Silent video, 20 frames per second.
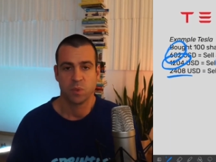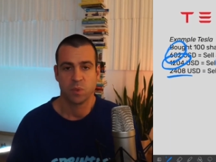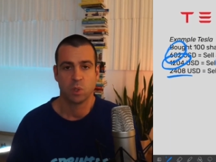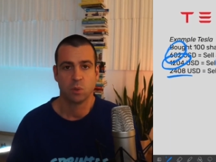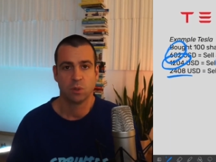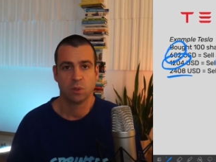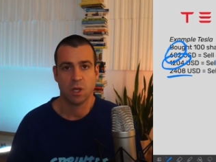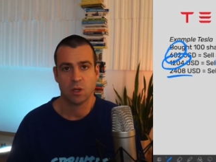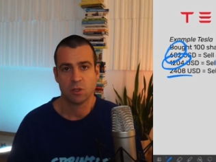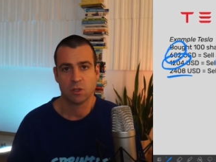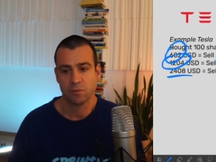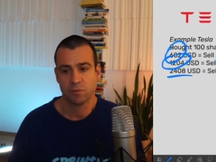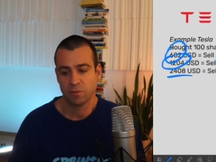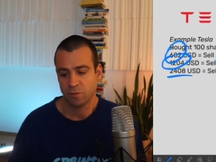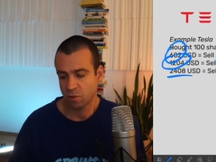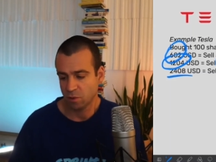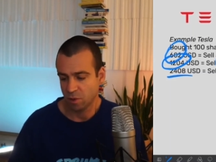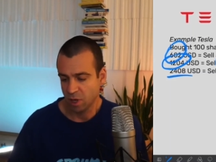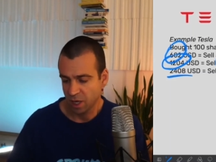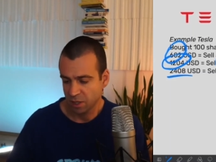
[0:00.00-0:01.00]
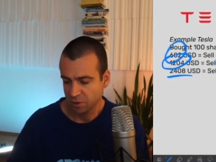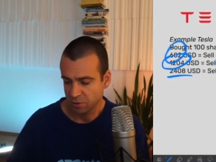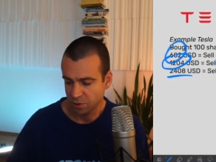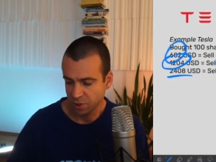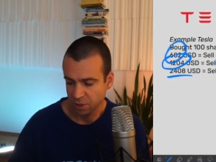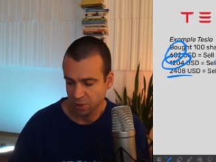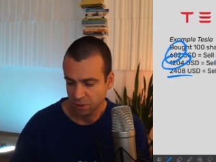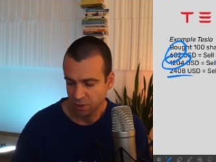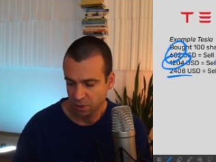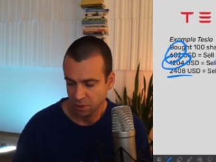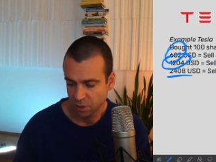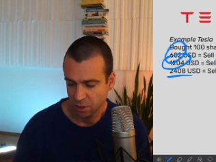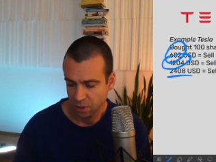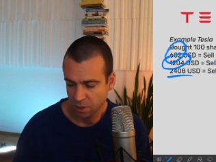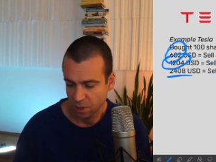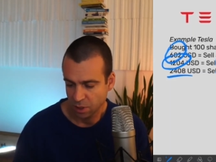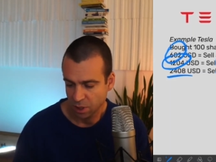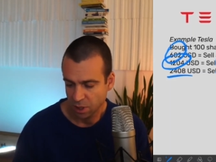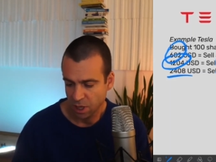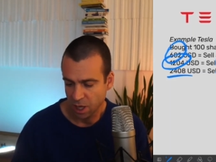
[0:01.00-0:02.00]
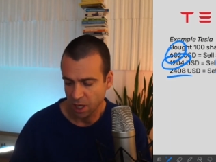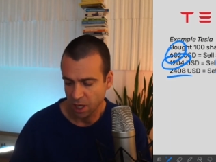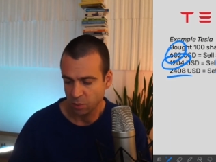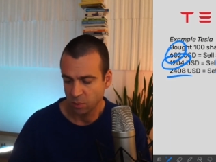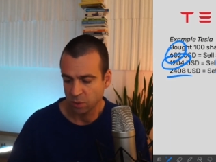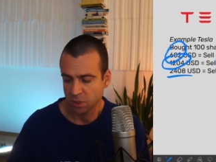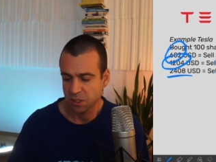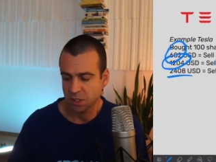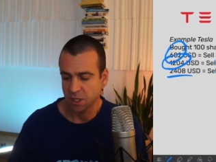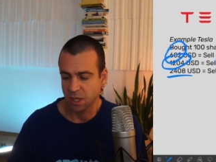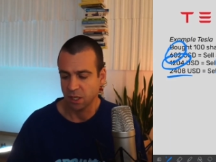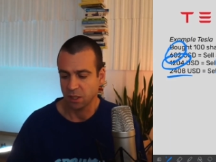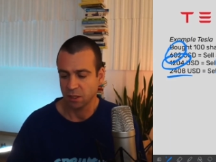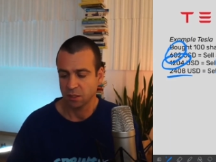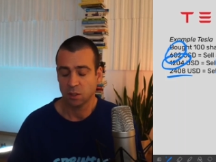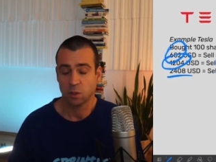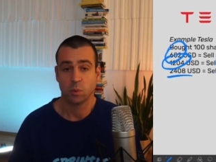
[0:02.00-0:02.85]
2,400, I would sell